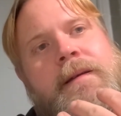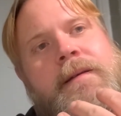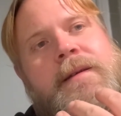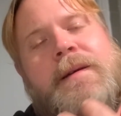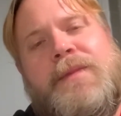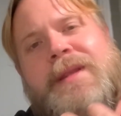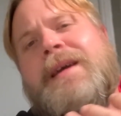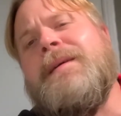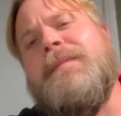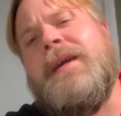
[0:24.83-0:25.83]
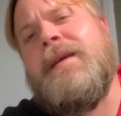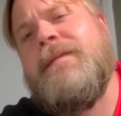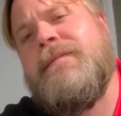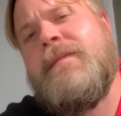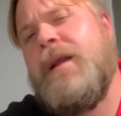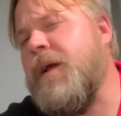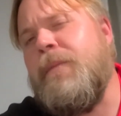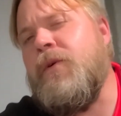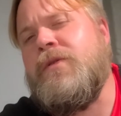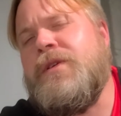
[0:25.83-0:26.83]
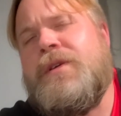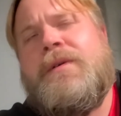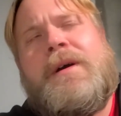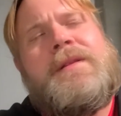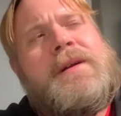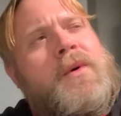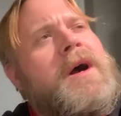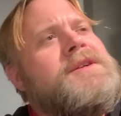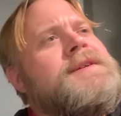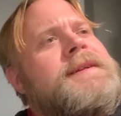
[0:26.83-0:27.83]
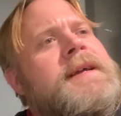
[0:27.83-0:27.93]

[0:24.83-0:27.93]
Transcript: someone like me, I know most of you out there watching,